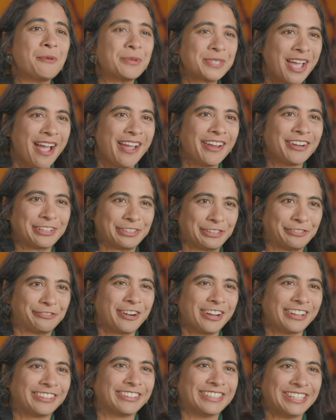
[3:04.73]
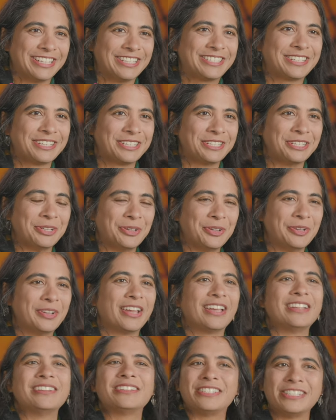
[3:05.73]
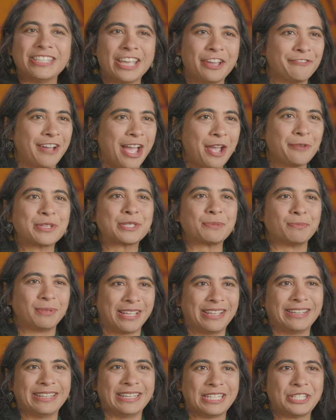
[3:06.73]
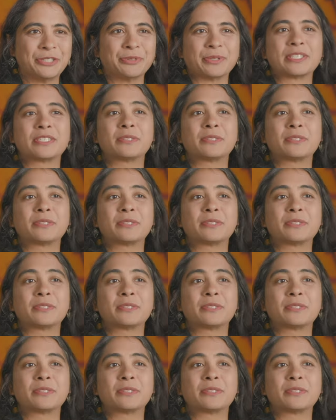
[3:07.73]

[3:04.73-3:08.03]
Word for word: I was hired at the Franklin Institute, TFI was planning to